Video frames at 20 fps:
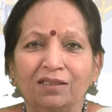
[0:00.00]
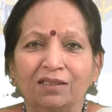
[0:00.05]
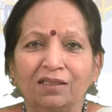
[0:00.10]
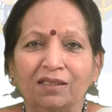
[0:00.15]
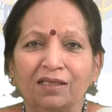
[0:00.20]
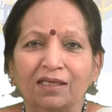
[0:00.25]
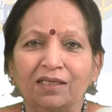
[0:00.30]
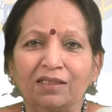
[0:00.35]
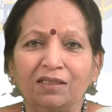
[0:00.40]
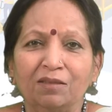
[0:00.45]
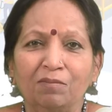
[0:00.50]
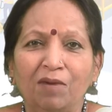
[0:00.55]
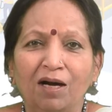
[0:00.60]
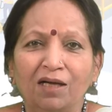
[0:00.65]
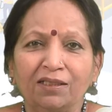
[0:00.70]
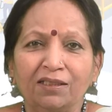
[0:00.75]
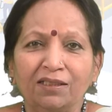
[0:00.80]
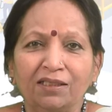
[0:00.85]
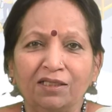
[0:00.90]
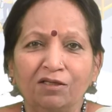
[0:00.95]
in the
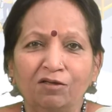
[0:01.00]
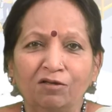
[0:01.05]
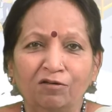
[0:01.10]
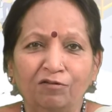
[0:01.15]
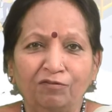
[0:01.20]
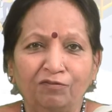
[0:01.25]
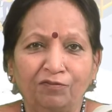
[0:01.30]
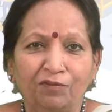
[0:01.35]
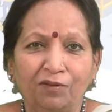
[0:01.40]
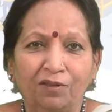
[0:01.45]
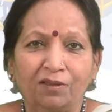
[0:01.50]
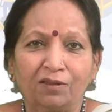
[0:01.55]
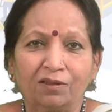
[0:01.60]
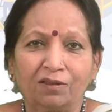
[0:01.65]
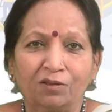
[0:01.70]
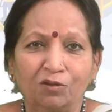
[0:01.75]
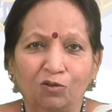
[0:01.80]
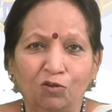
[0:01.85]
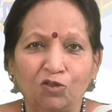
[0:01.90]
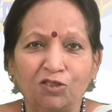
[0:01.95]
marketing of
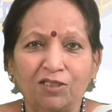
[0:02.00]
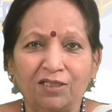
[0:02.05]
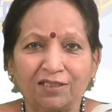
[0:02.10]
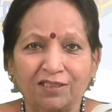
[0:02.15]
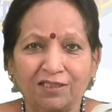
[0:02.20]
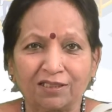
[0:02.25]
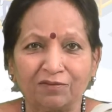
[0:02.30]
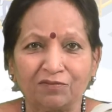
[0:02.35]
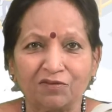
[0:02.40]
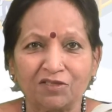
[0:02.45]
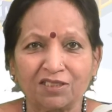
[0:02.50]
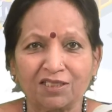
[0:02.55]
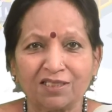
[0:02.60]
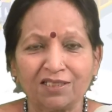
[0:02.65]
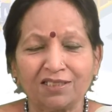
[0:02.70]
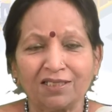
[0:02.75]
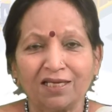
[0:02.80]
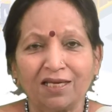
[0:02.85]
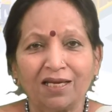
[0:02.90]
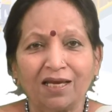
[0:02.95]
goods and
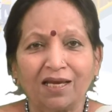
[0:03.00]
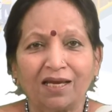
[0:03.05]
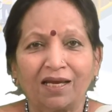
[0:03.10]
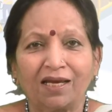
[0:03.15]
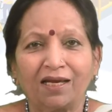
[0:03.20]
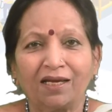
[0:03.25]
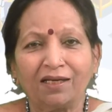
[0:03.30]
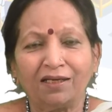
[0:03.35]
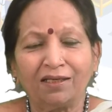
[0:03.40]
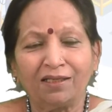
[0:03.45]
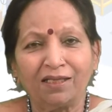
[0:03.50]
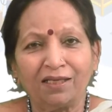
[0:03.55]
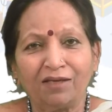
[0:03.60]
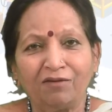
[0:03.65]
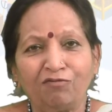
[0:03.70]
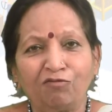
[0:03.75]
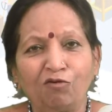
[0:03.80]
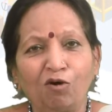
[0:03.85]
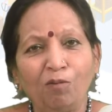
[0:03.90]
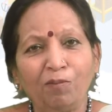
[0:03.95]
services, and
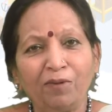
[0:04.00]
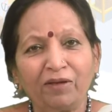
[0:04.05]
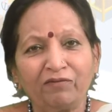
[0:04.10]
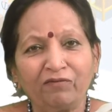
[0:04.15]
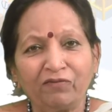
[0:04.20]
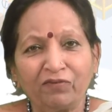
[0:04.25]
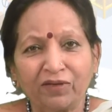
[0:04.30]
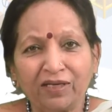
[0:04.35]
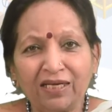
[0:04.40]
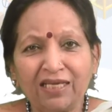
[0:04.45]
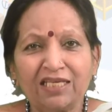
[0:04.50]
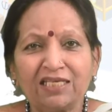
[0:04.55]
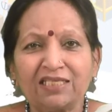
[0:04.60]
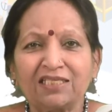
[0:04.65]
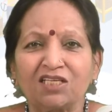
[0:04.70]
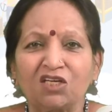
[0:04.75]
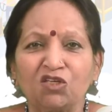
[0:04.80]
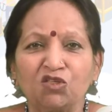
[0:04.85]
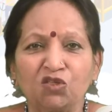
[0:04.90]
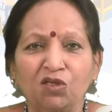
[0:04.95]
they form a very
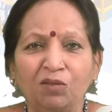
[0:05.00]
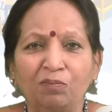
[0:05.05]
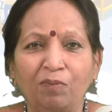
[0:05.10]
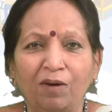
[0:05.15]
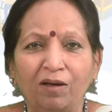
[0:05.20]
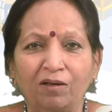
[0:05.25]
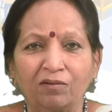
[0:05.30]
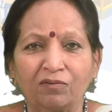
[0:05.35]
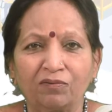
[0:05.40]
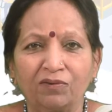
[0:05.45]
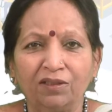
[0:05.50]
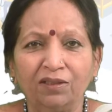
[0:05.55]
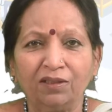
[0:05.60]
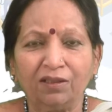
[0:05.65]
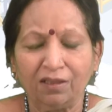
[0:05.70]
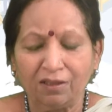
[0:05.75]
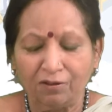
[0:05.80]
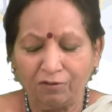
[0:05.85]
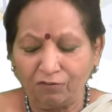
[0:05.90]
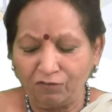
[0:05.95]
essential part of the
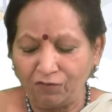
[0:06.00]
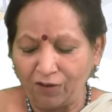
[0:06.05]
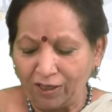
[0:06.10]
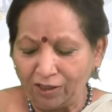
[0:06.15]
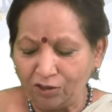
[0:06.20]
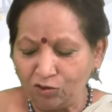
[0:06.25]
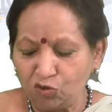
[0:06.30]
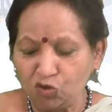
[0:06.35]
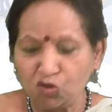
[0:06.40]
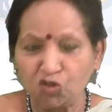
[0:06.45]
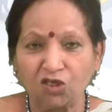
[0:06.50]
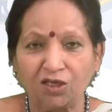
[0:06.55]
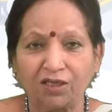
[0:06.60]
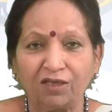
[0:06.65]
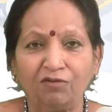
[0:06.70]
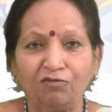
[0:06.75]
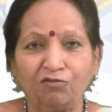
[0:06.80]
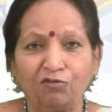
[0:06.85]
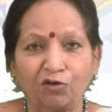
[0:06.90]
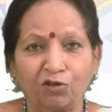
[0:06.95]
value
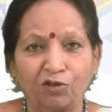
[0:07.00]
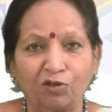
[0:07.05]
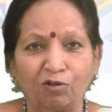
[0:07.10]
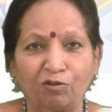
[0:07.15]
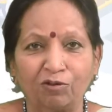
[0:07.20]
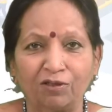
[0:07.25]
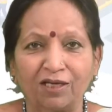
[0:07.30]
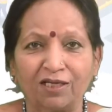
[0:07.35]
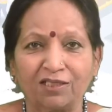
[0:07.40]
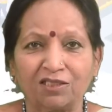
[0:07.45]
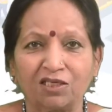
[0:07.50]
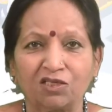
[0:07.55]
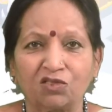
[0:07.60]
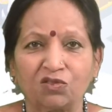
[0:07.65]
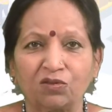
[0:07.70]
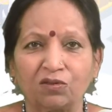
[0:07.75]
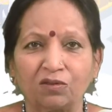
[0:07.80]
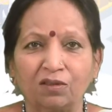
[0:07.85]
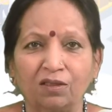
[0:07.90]
chain for an organization.